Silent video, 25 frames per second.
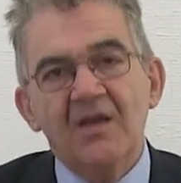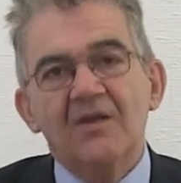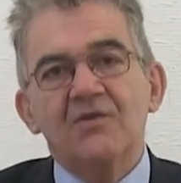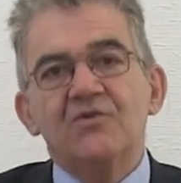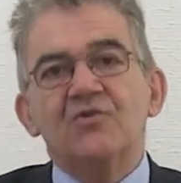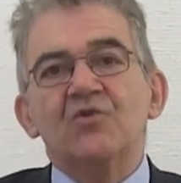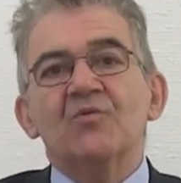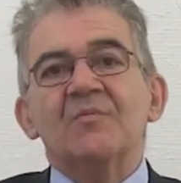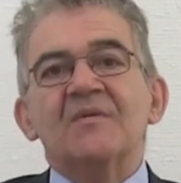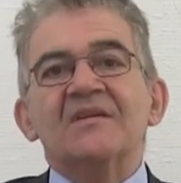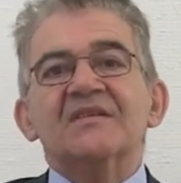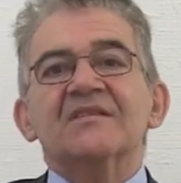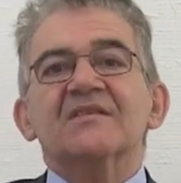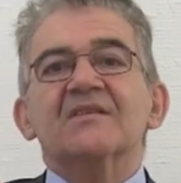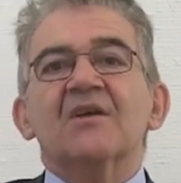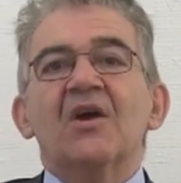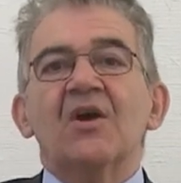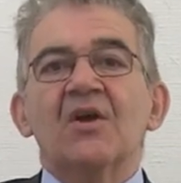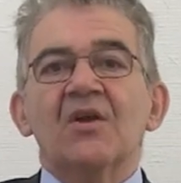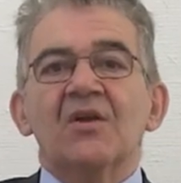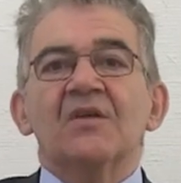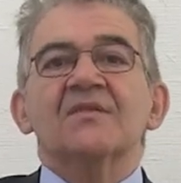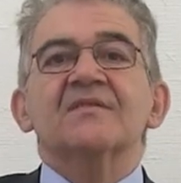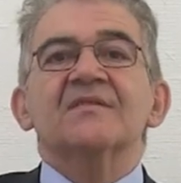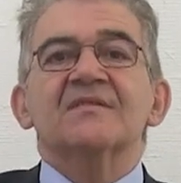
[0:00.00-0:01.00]
You must
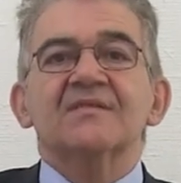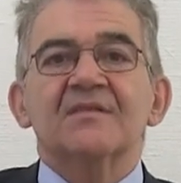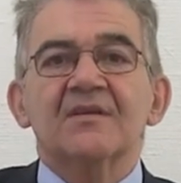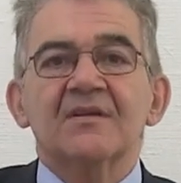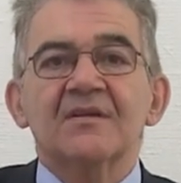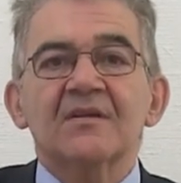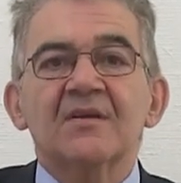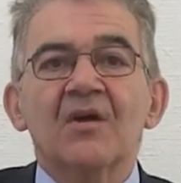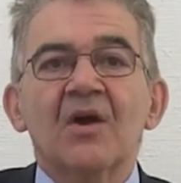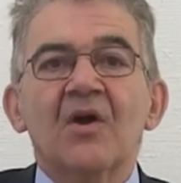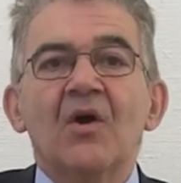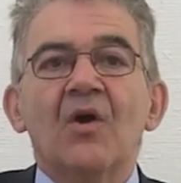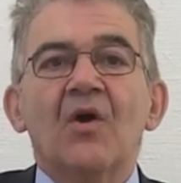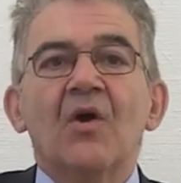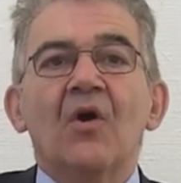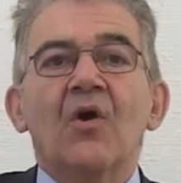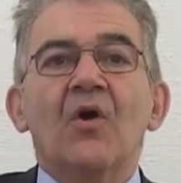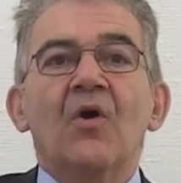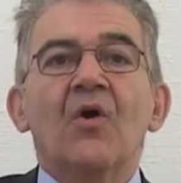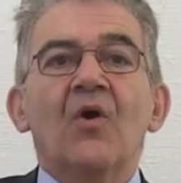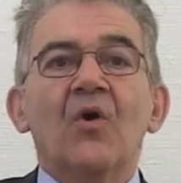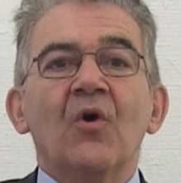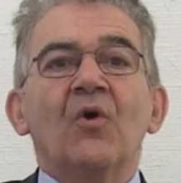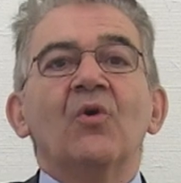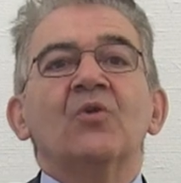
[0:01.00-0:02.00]
answer
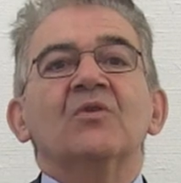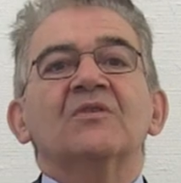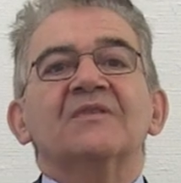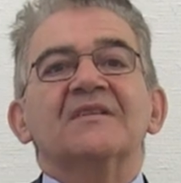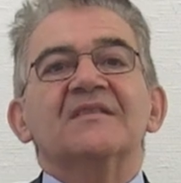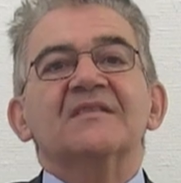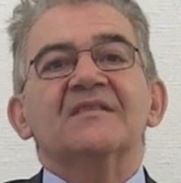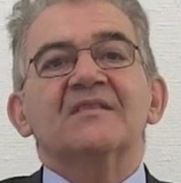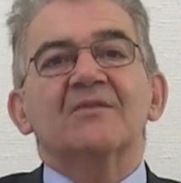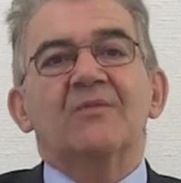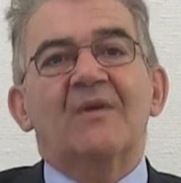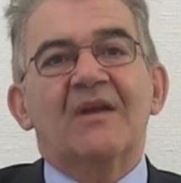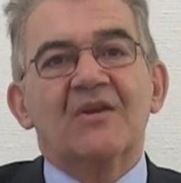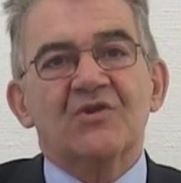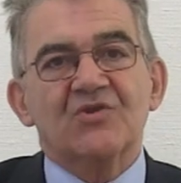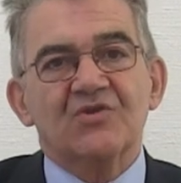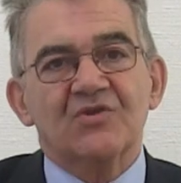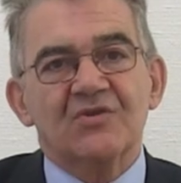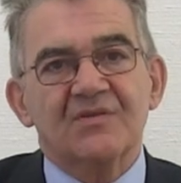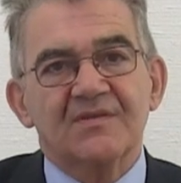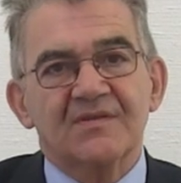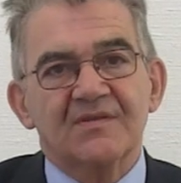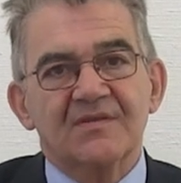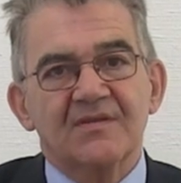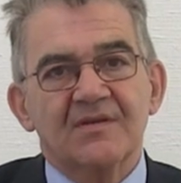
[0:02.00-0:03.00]
all these
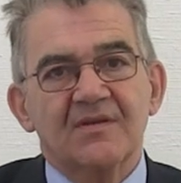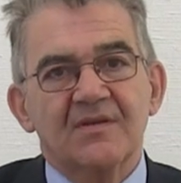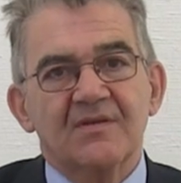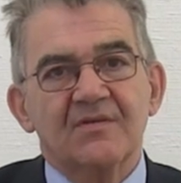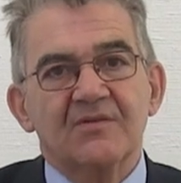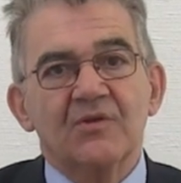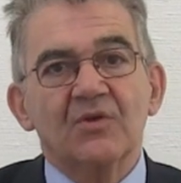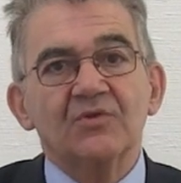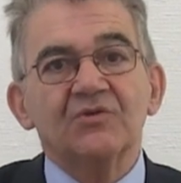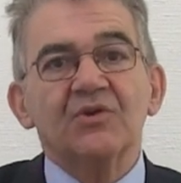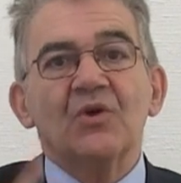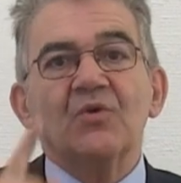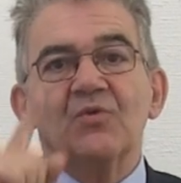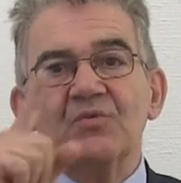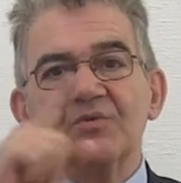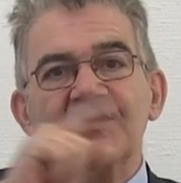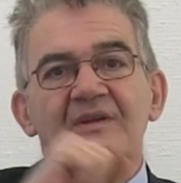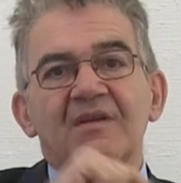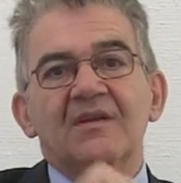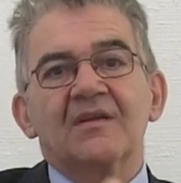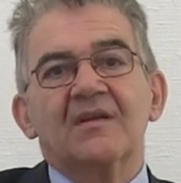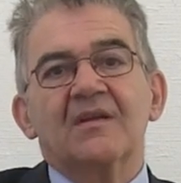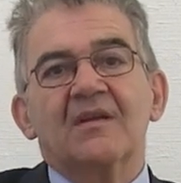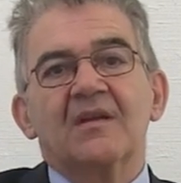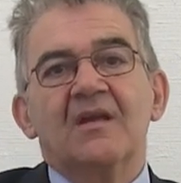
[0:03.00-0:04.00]
questions, not
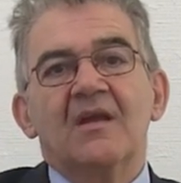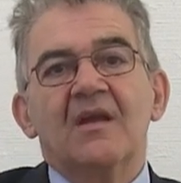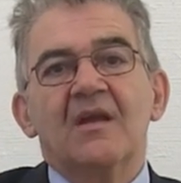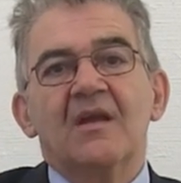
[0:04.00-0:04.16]
only